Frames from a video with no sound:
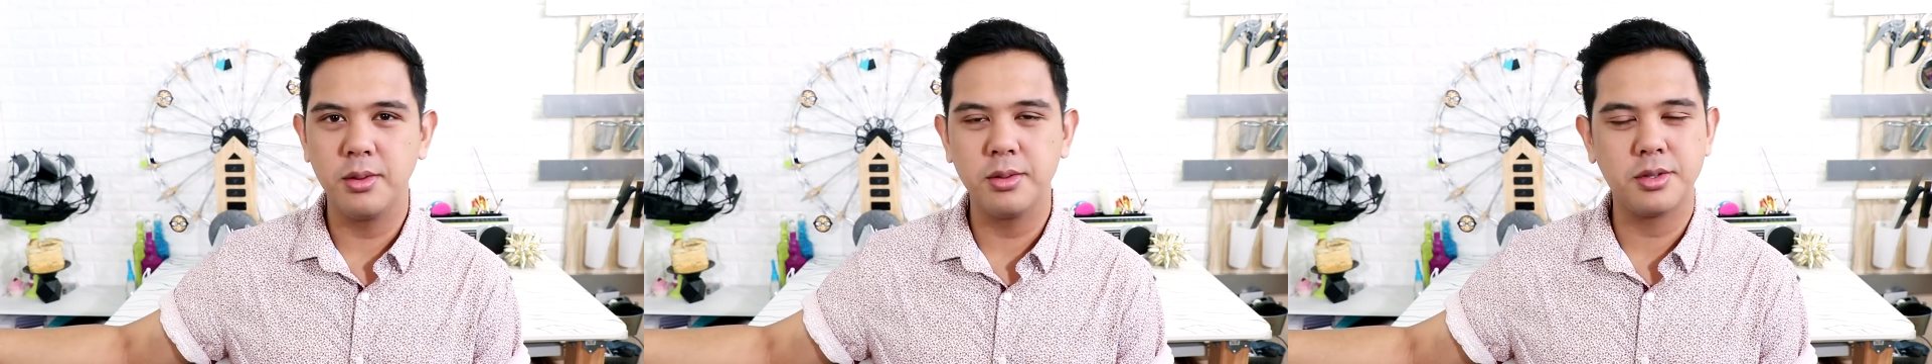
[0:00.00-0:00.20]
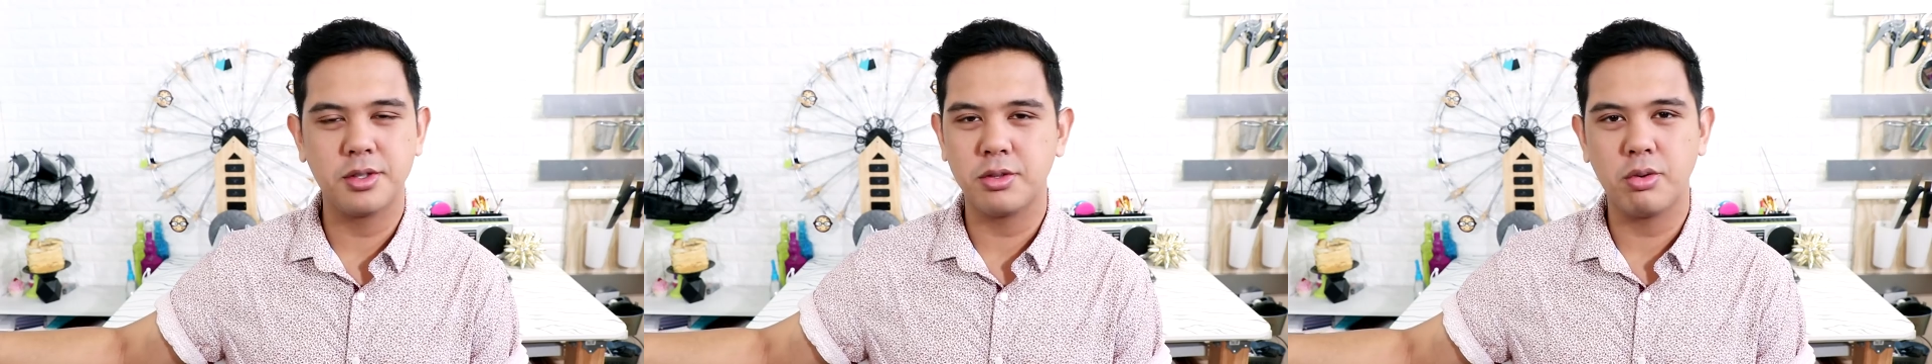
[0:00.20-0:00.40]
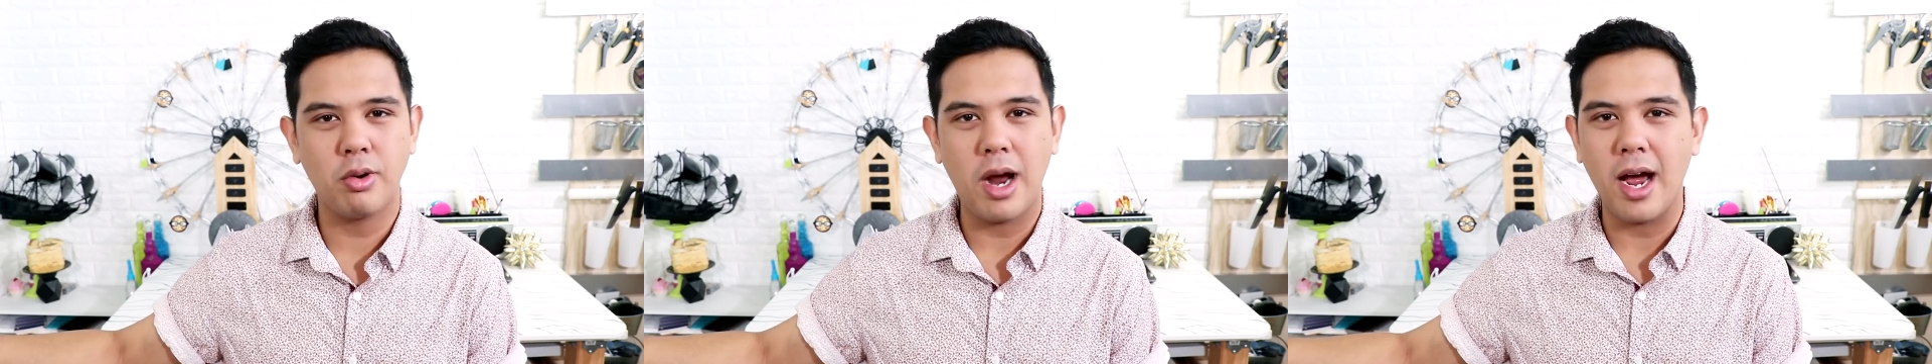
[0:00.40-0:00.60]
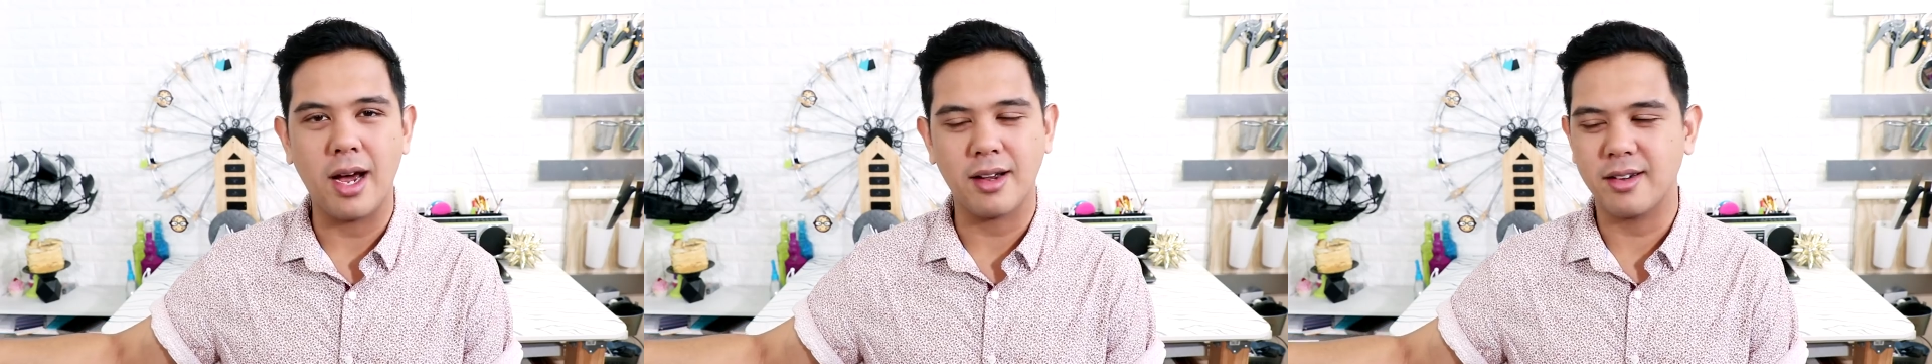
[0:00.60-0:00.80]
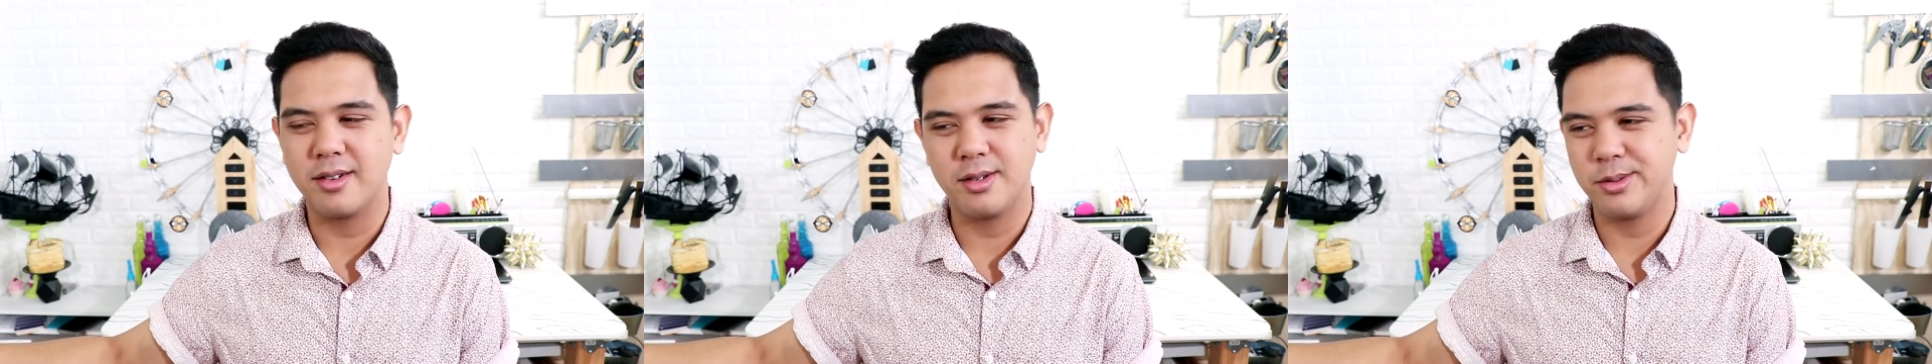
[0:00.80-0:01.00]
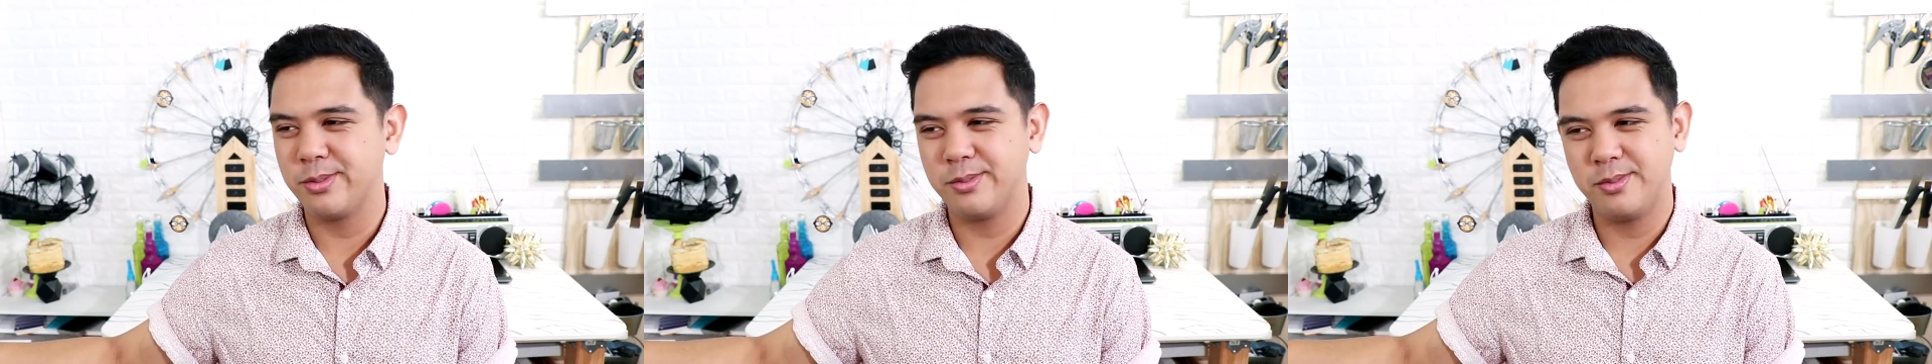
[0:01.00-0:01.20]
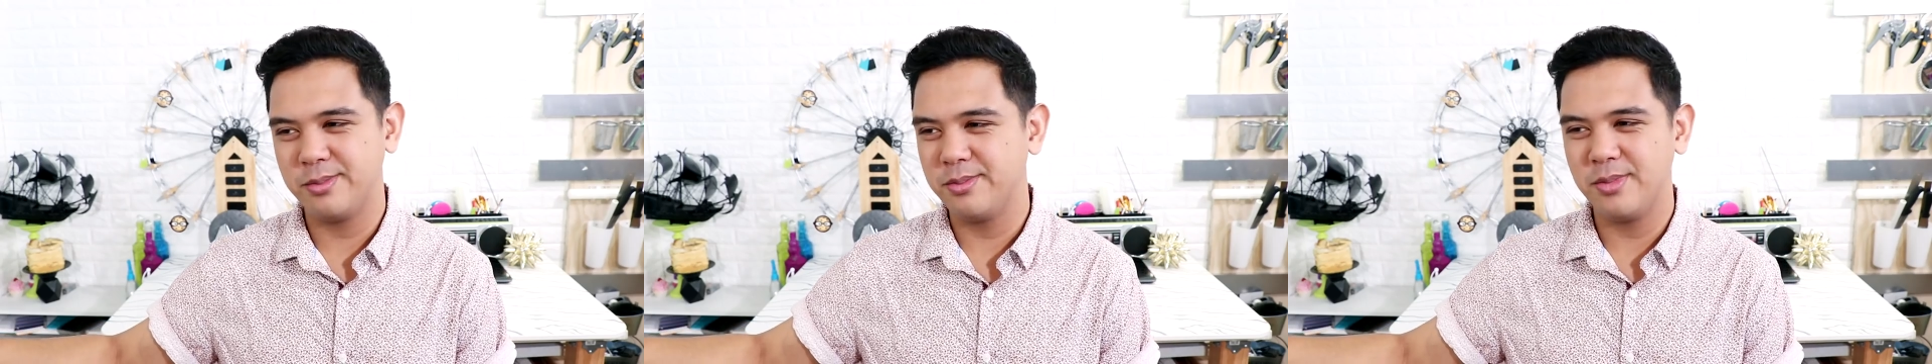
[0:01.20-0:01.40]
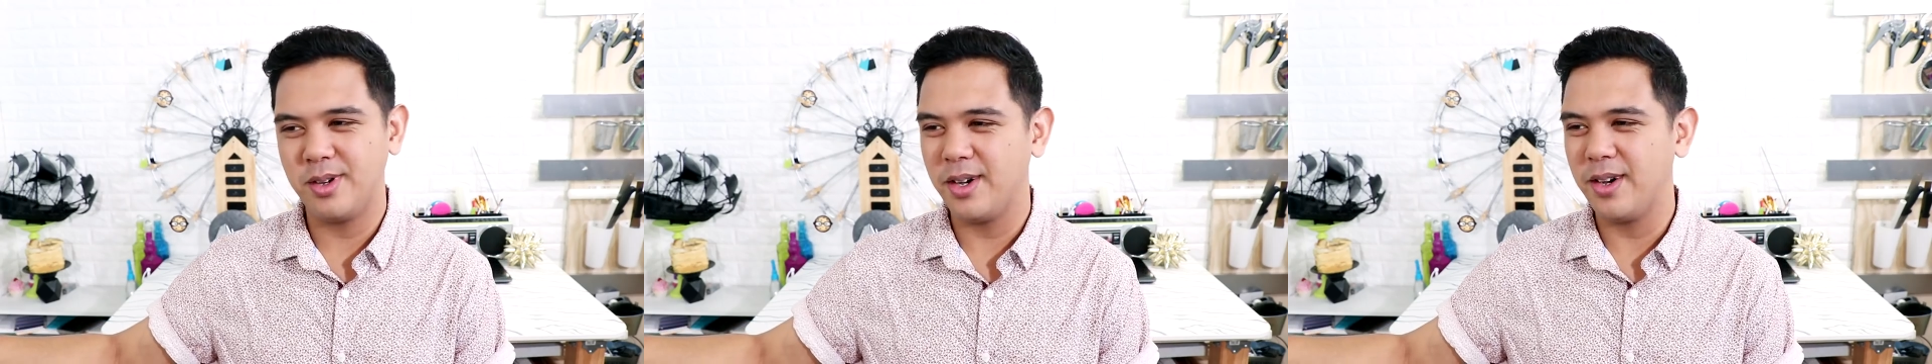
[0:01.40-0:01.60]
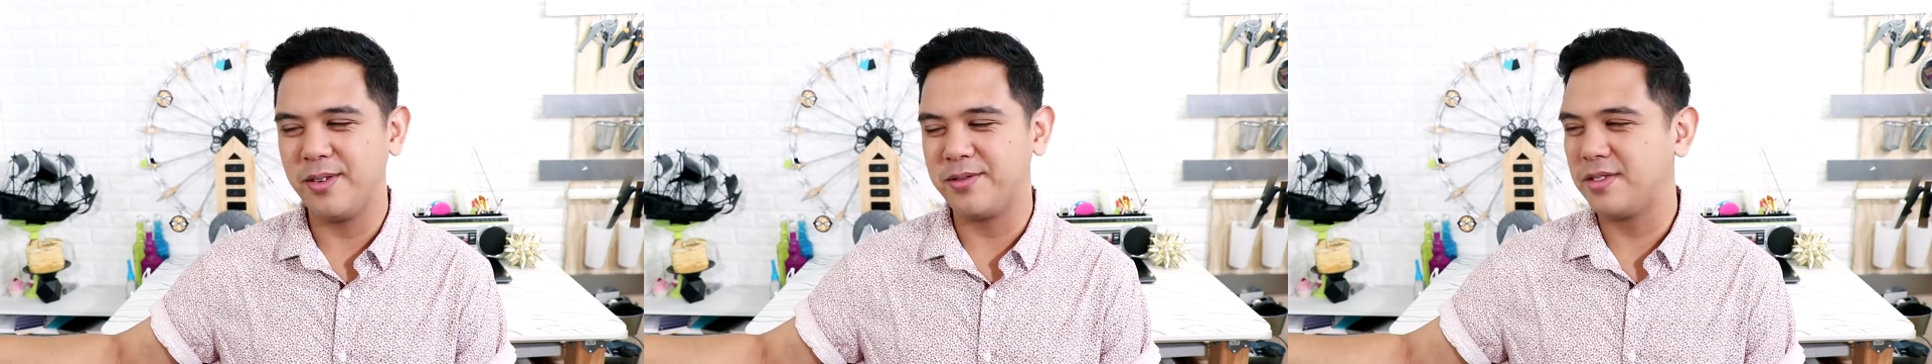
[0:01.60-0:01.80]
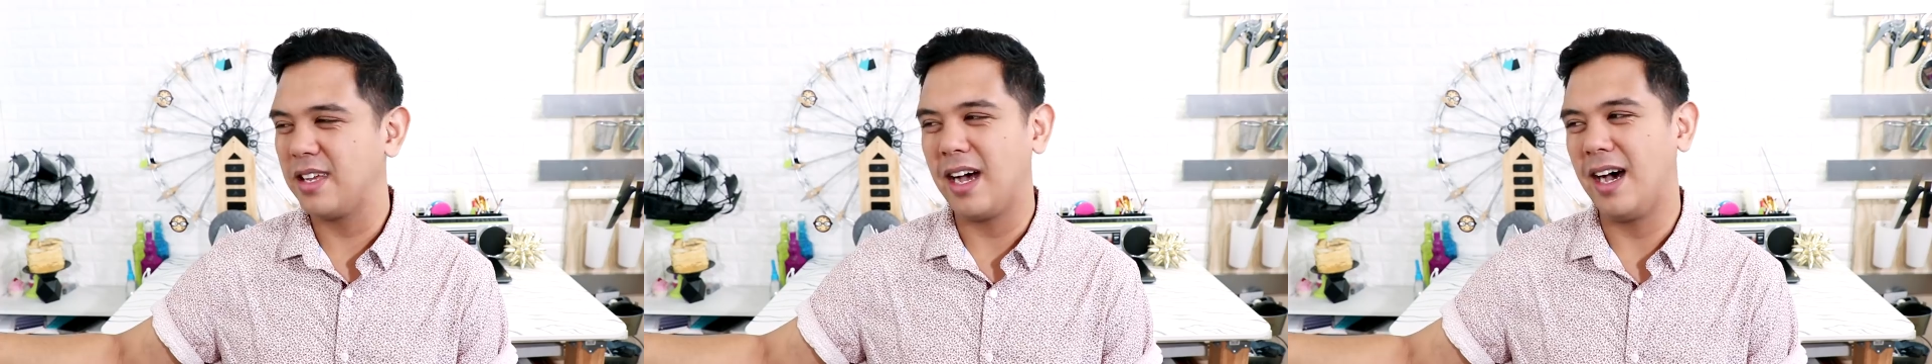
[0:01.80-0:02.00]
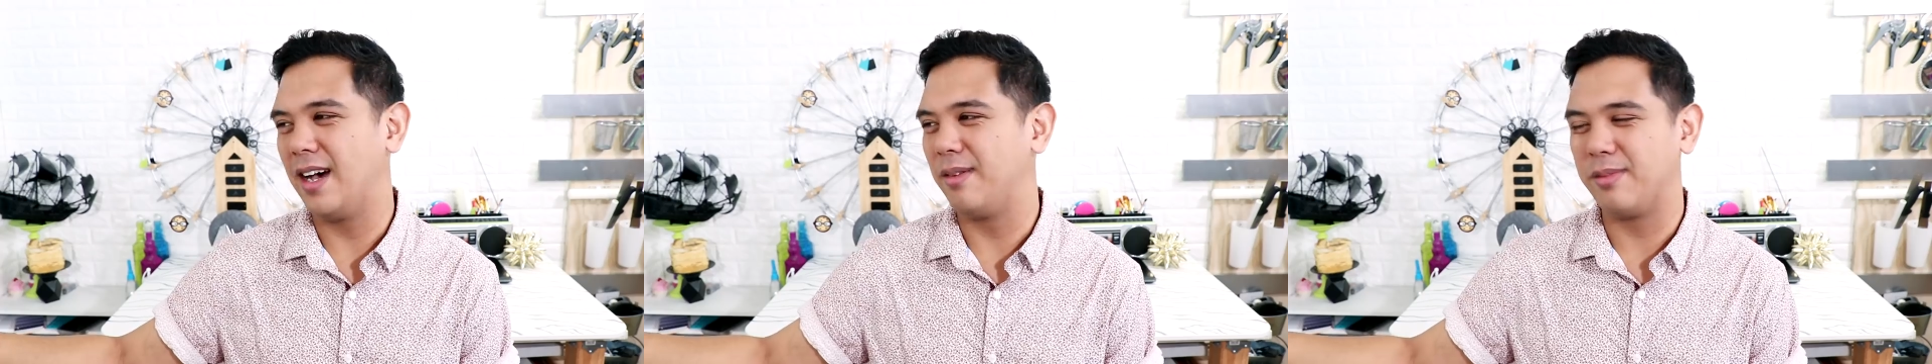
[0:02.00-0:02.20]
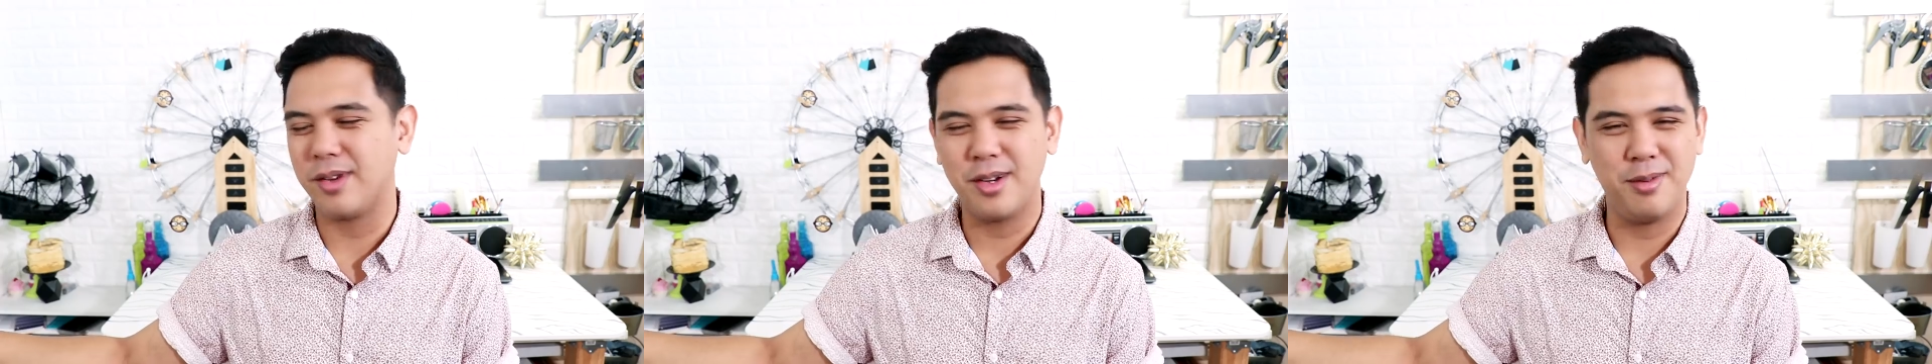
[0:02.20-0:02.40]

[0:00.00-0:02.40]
lose track of time